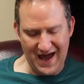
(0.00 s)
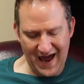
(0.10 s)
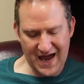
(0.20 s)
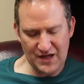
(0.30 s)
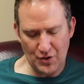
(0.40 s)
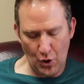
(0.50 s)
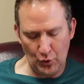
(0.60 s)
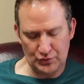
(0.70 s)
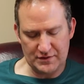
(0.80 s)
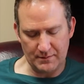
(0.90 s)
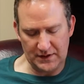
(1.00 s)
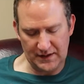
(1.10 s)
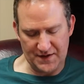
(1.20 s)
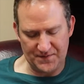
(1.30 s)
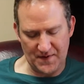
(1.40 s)
and
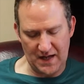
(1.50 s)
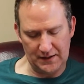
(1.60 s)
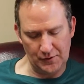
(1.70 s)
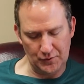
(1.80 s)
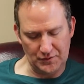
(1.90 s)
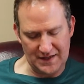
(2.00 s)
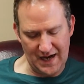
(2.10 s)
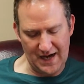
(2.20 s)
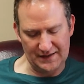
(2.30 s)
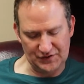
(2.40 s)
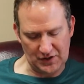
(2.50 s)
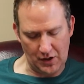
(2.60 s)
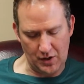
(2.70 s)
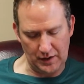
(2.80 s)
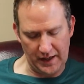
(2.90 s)
ultimately followed God's
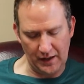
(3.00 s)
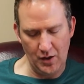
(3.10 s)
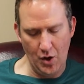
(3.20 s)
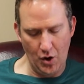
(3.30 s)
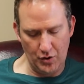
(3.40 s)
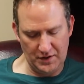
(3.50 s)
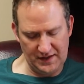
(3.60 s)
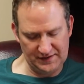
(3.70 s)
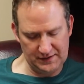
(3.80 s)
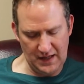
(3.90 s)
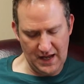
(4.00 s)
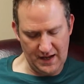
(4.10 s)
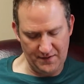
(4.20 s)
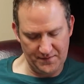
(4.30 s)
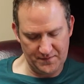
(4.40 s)
calling on his
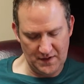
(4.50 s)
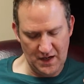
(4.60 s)
life.